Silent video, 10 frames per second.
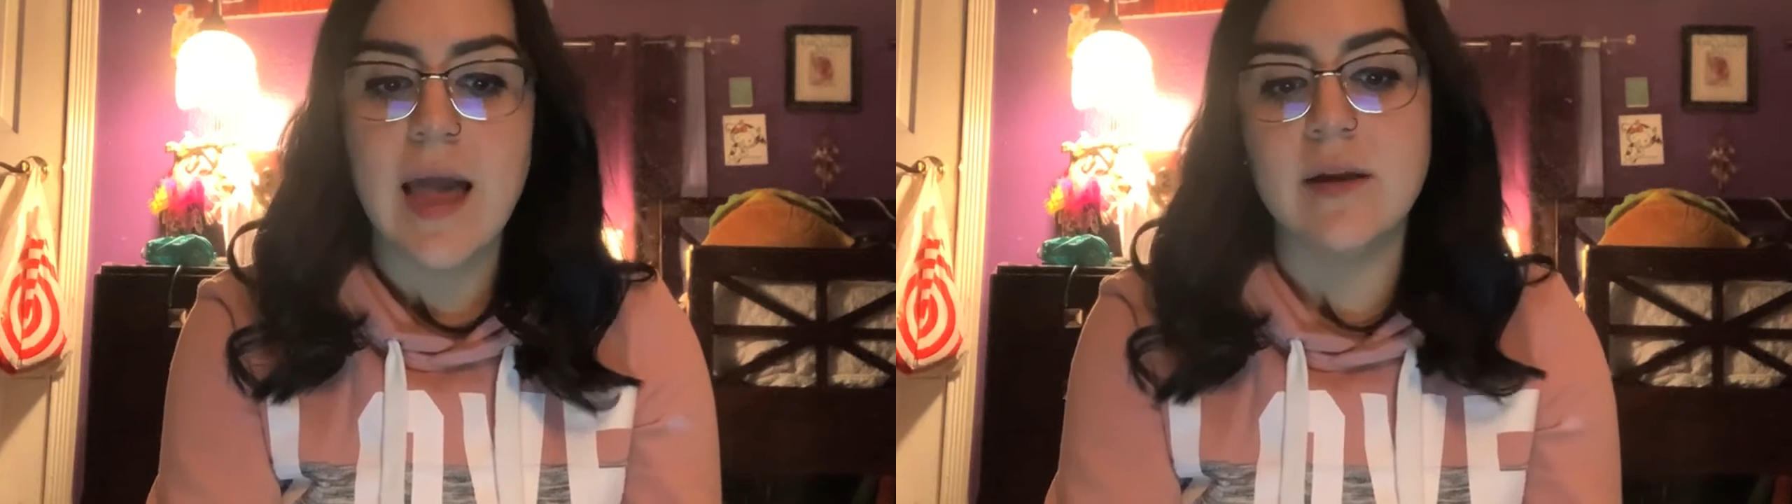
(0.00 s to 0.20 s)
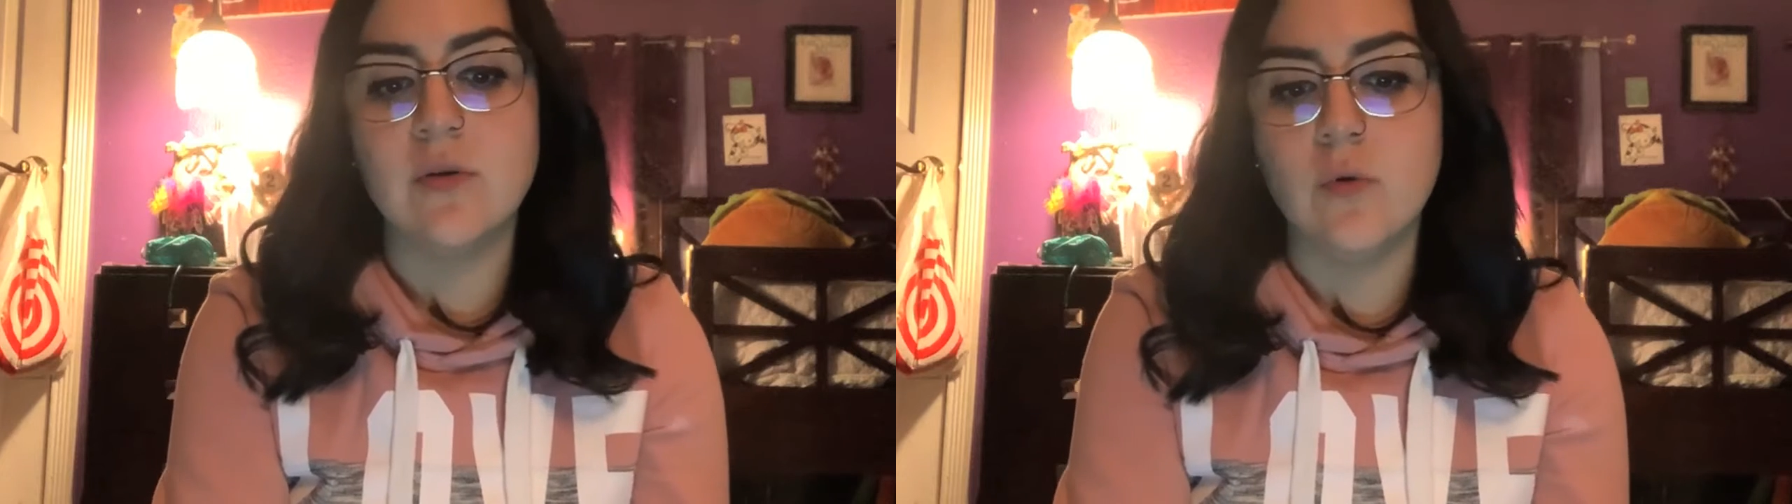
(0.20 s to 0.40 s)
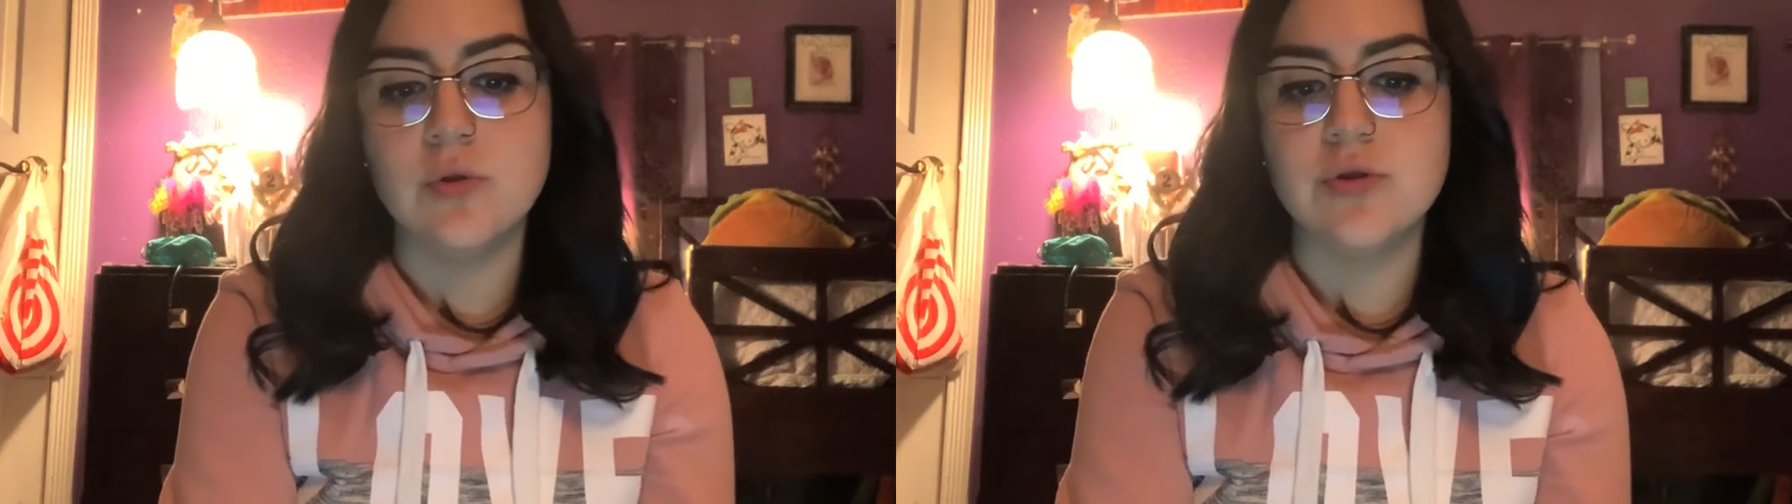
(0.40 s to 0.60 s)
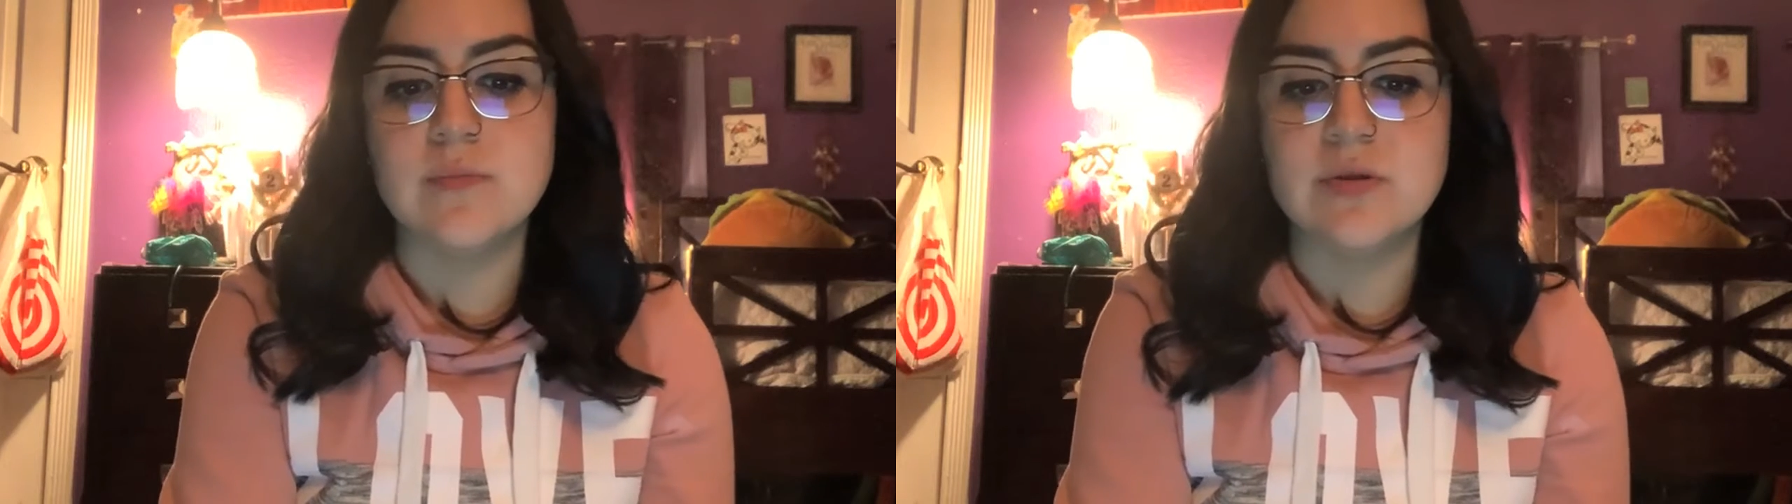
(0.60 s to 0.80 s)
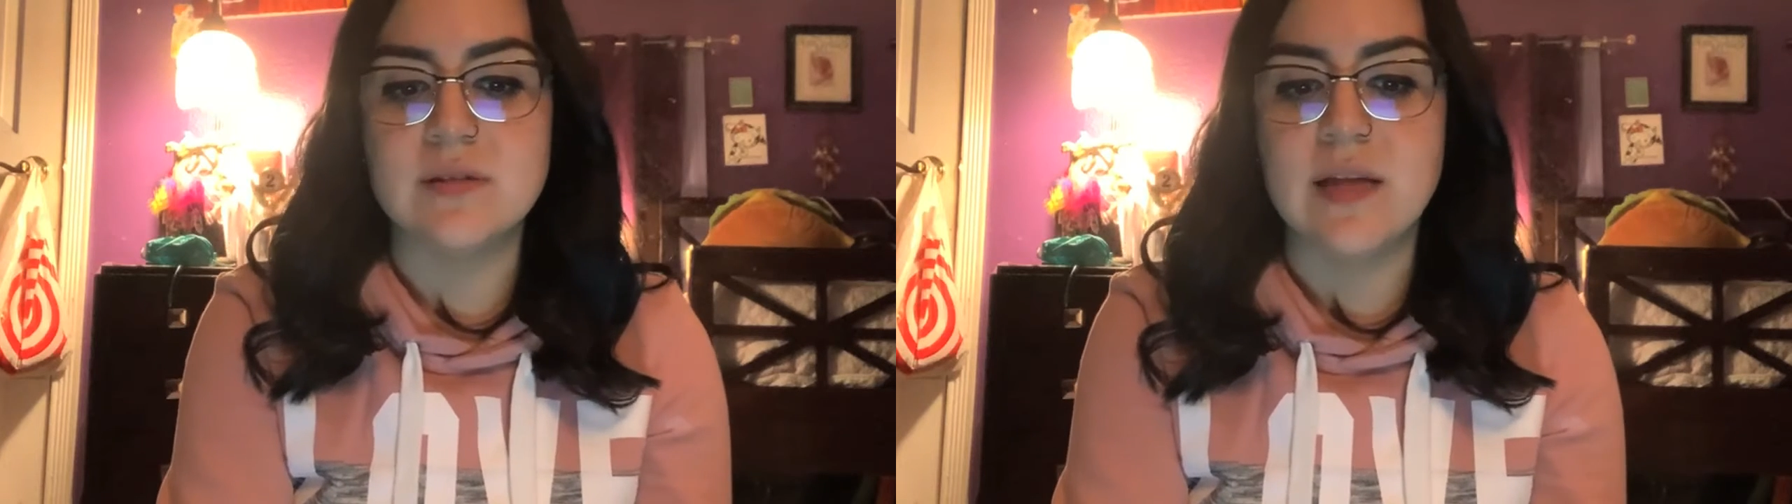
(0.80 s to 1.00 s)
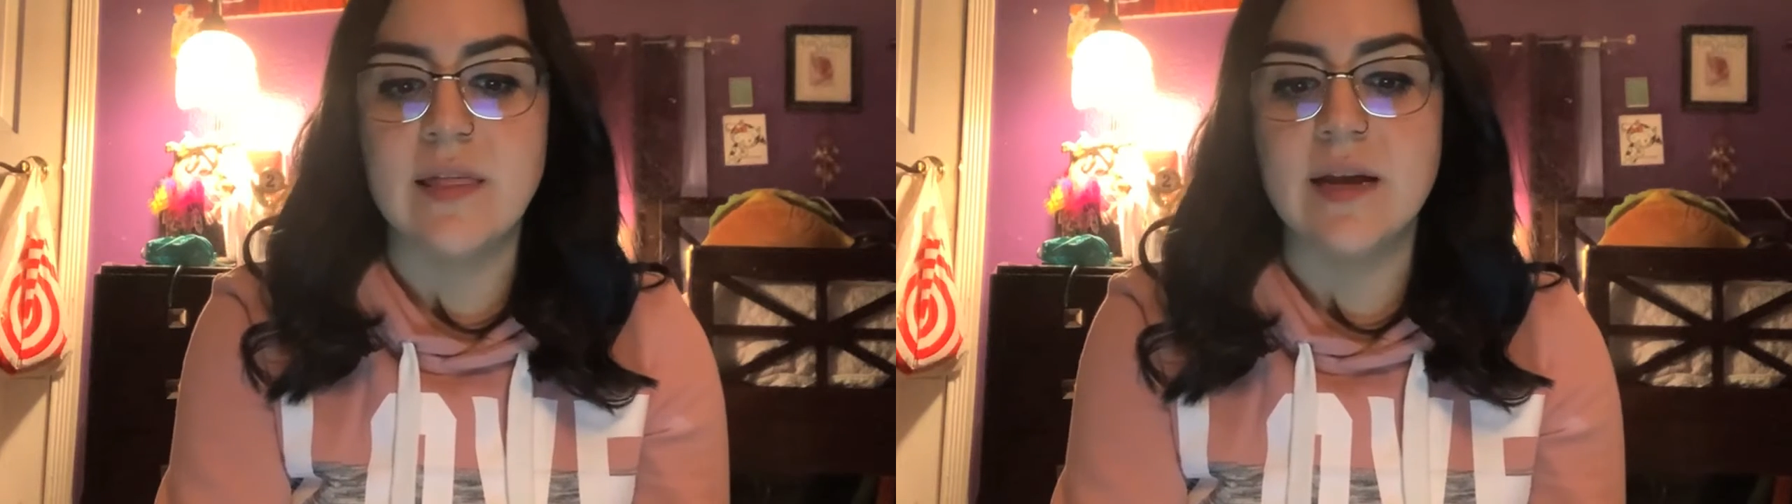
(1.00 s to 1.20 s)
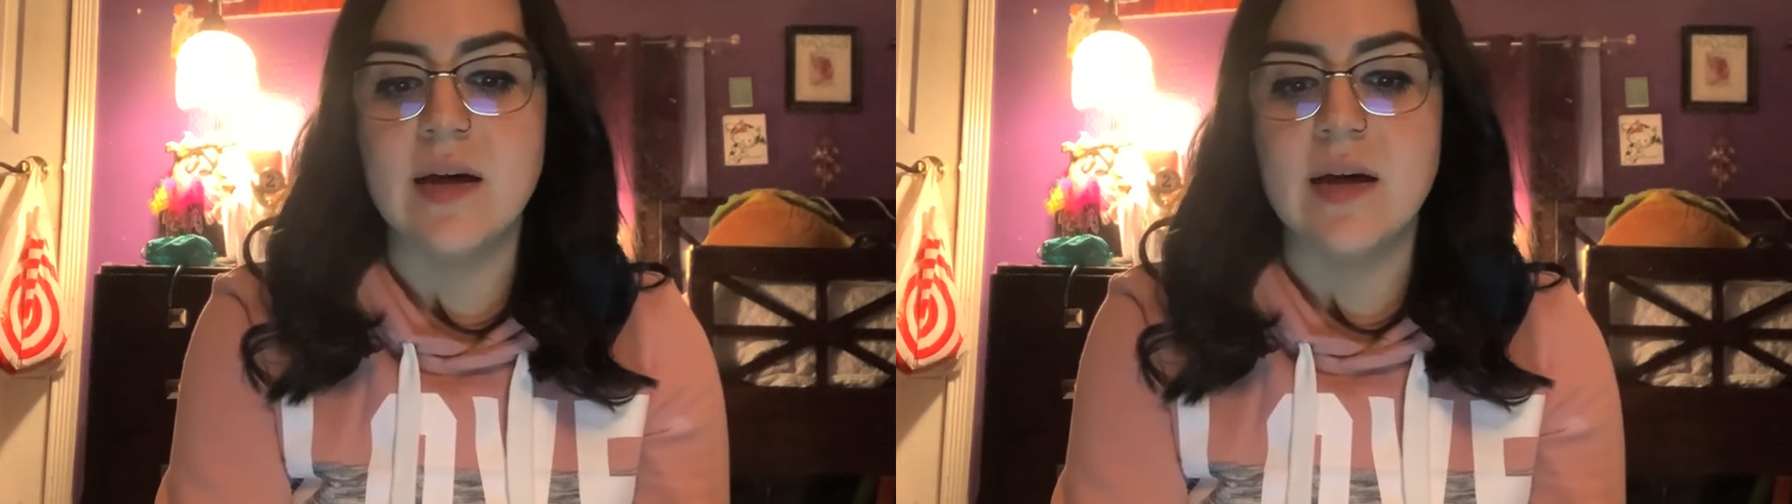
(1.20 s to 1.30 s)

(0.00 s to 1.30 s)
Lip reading: and culture and personality